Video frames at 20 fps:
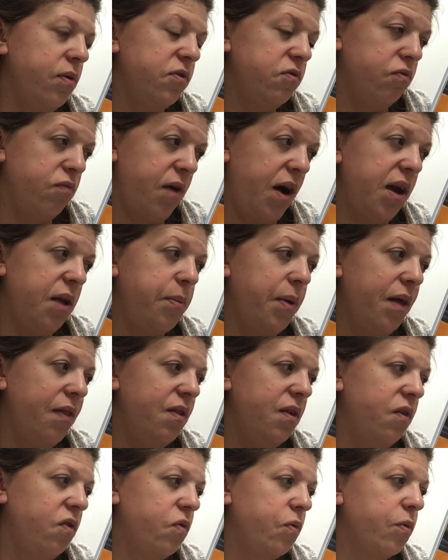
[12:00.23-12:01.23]
was right
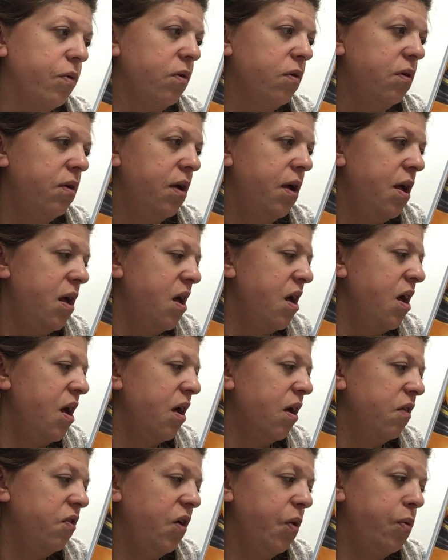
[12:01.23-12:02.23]
about this rule.
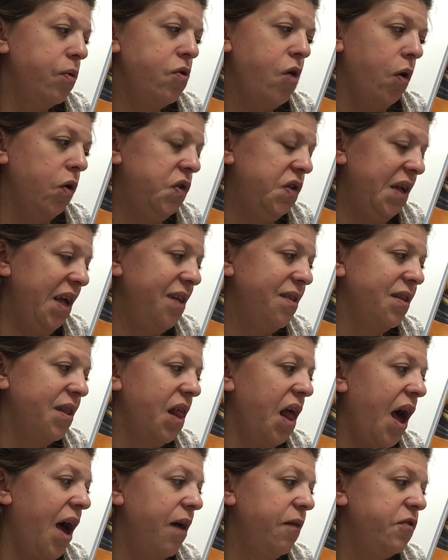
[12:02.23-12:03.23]
There were no seats
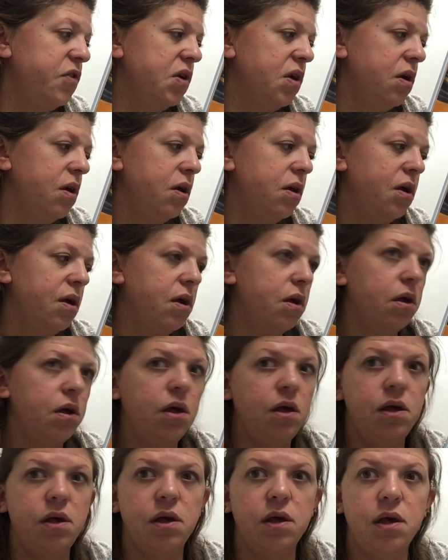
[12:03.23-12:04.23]
left,
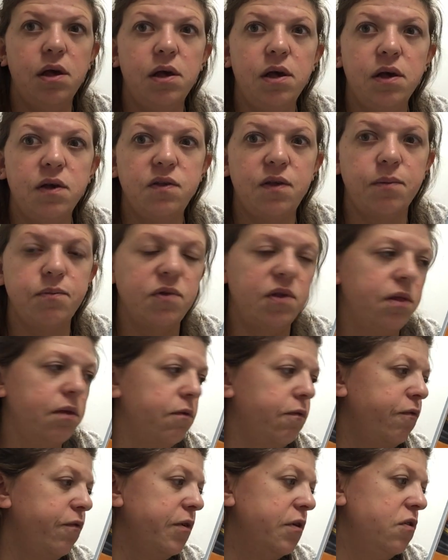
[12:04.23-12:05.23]
except in
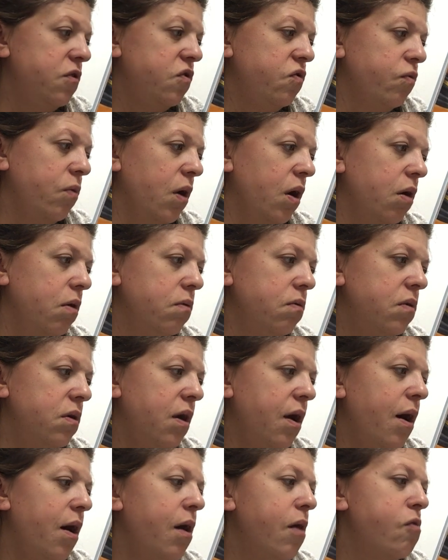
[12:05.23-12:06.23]
the first row,
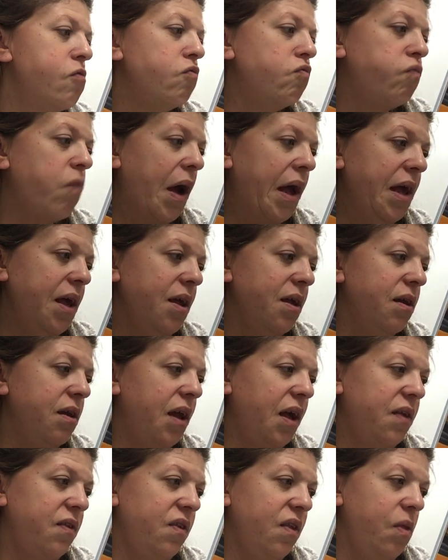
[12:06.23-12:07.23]
right
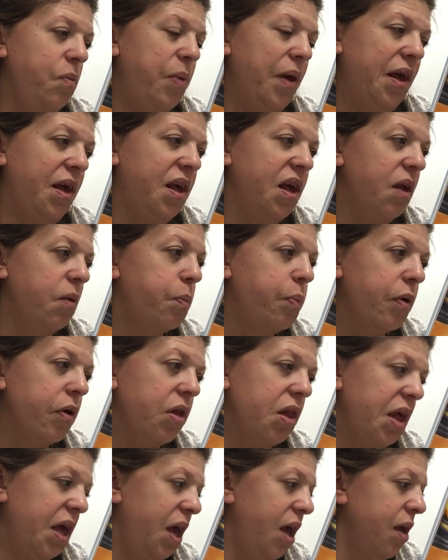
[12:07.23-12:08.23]
next to the big kid
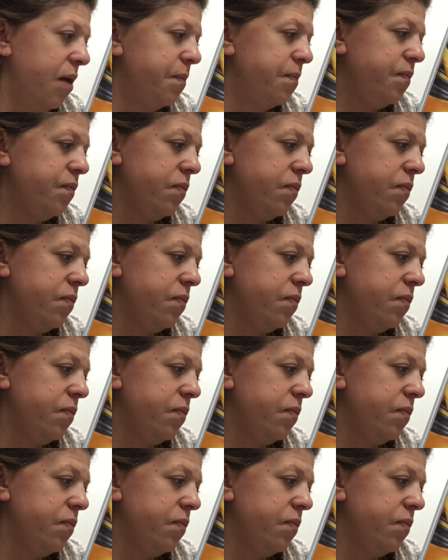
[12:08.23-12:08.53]
bully.